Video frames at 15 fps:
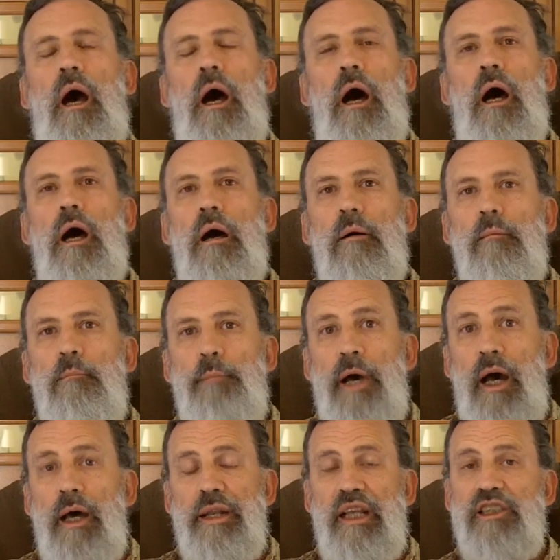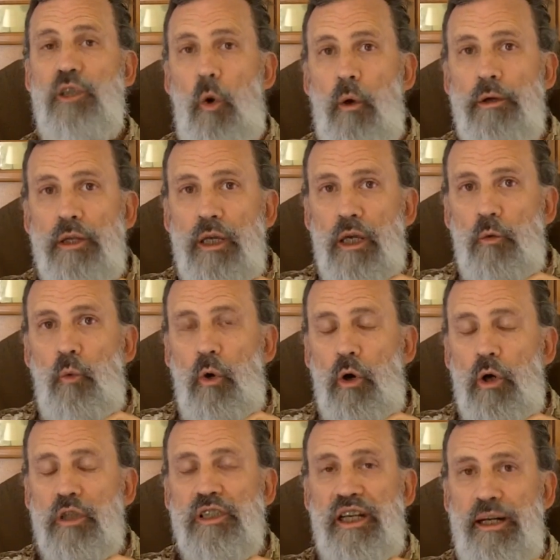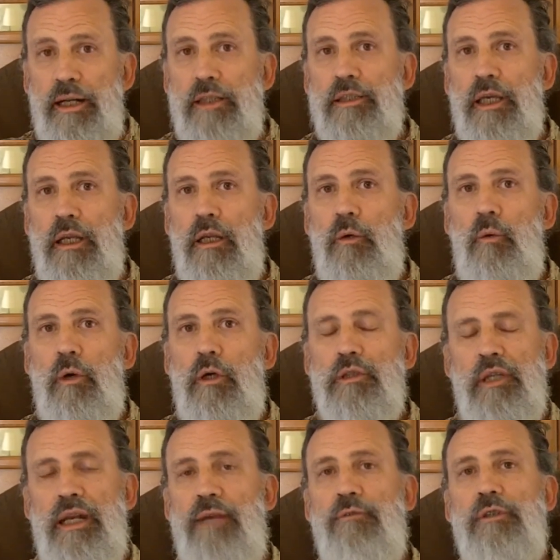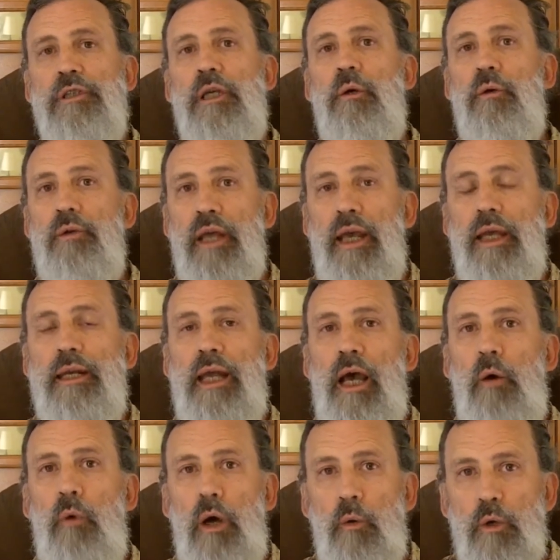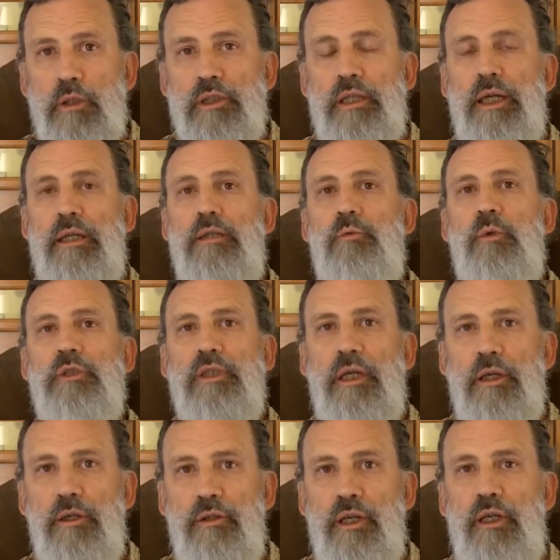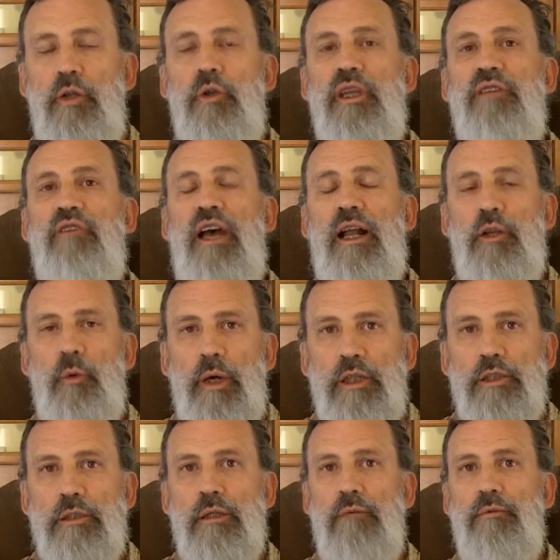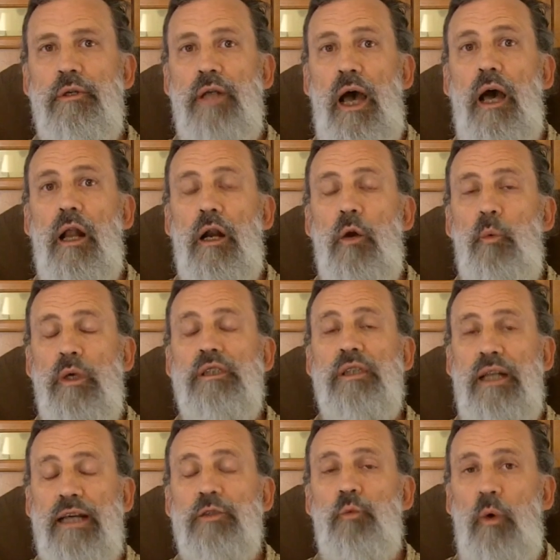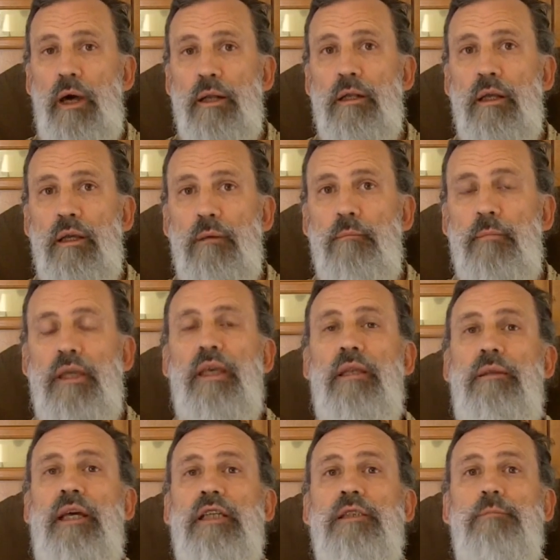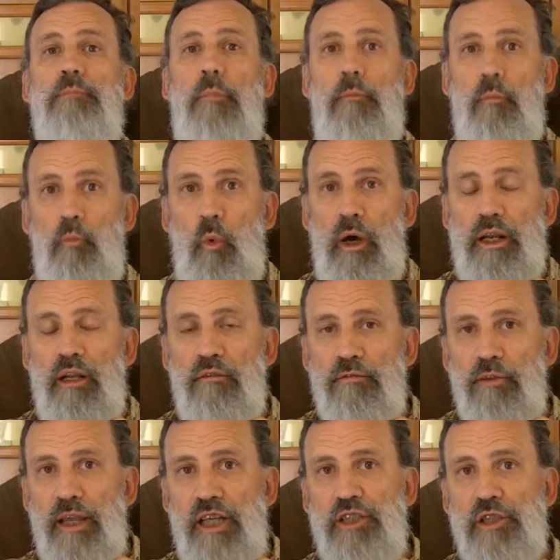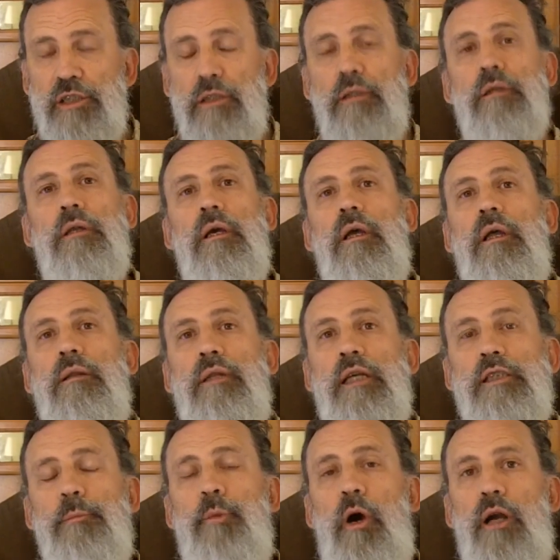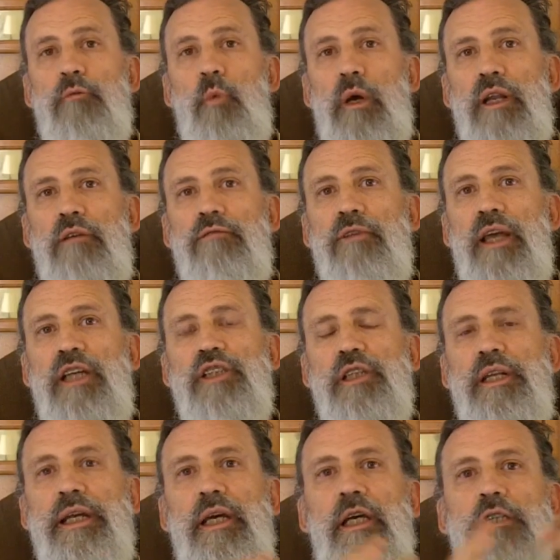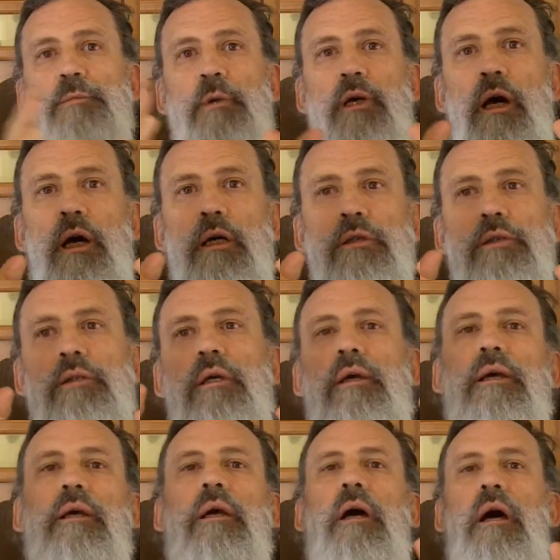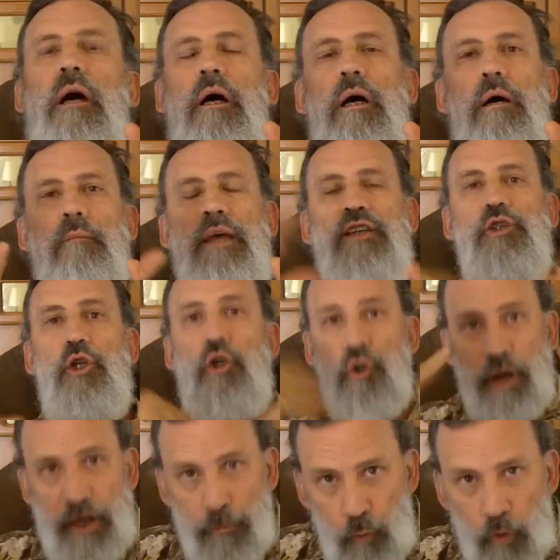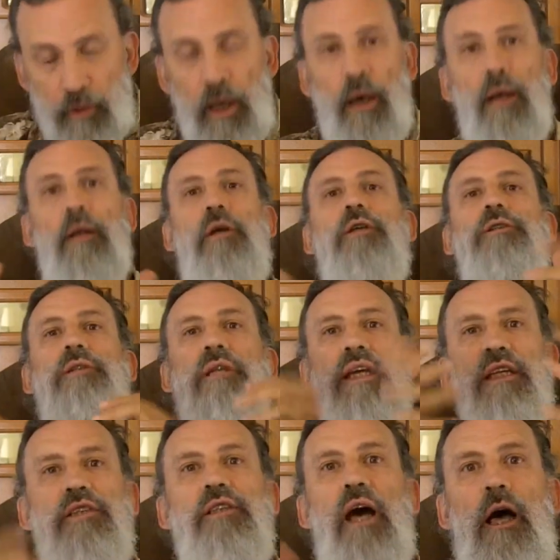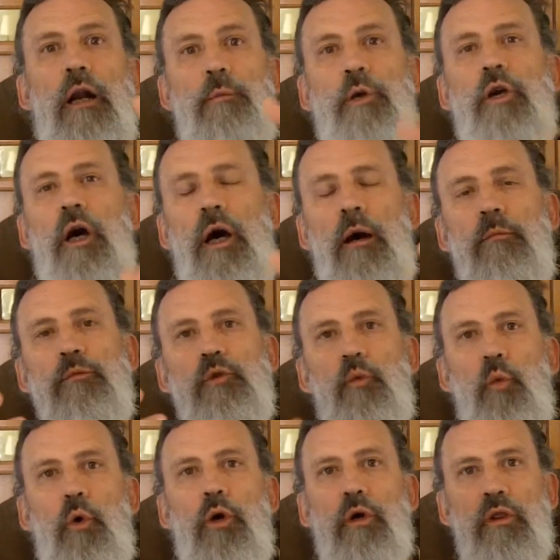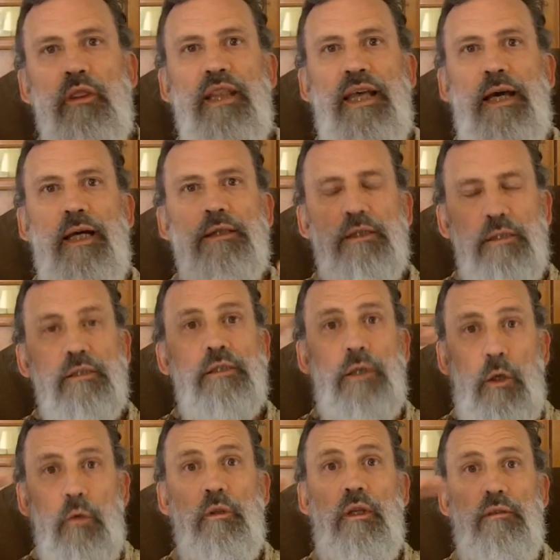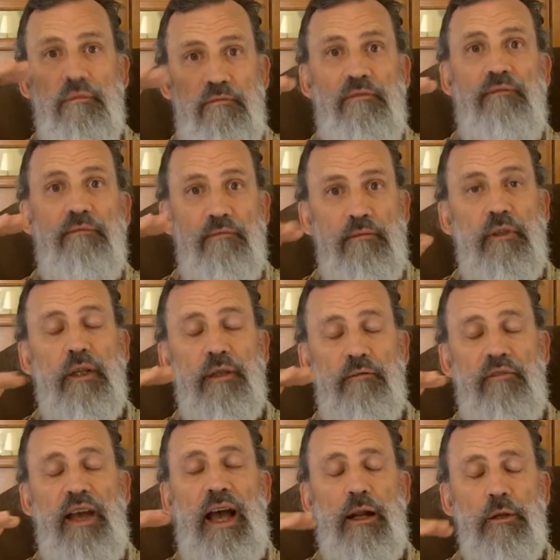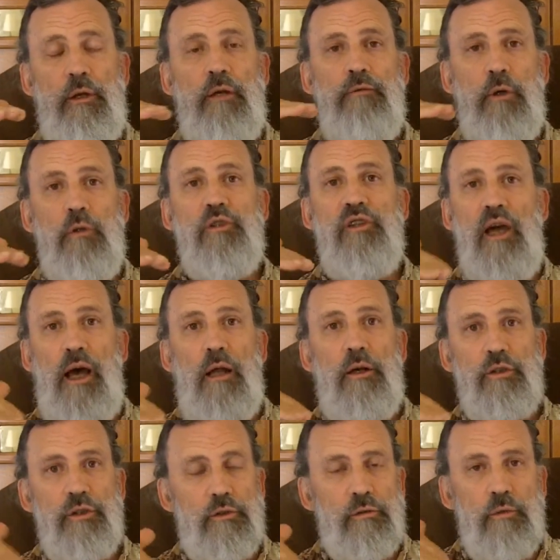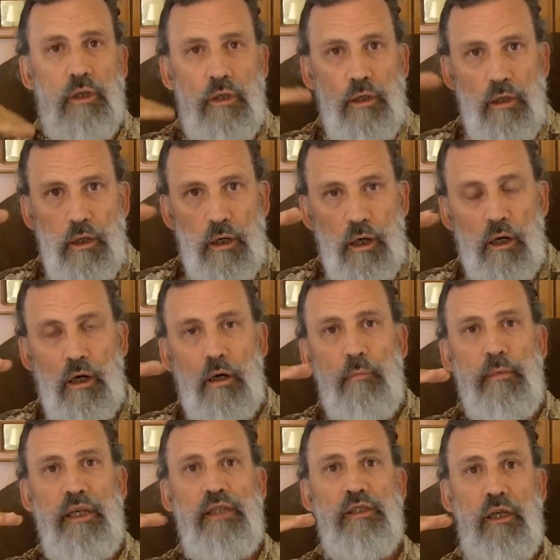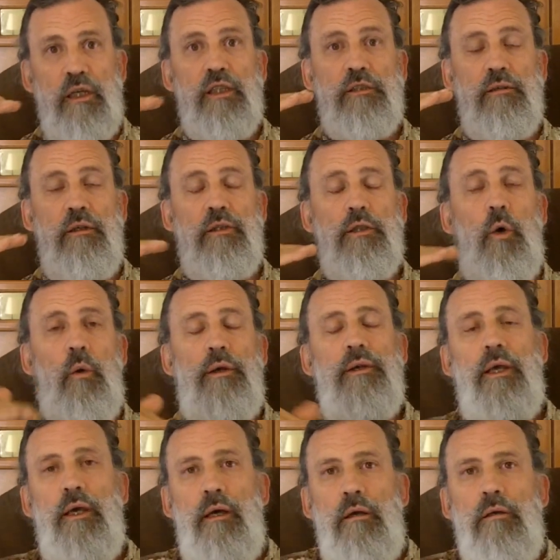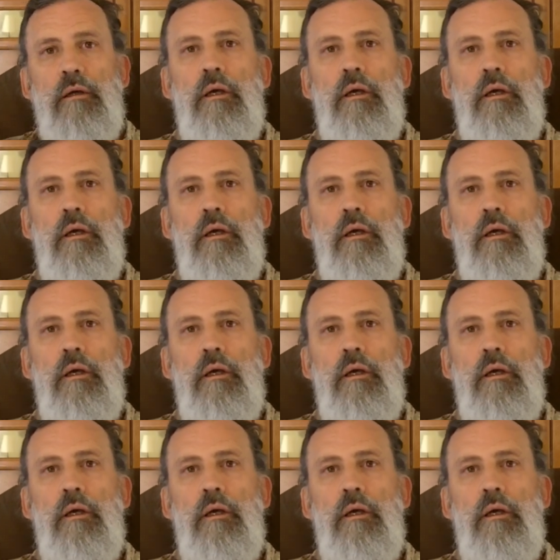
Um, but it's going to get worse, and it is getting worse. And every single day now, what we're seeing is we're seeing continued devaluation of the dollar, which, and that's what um, that's what inflation. That's a part of what inflation is, because um, as you create more dollars, each dollar becomes worth less, and so the the value of those dollars um, is is is going down.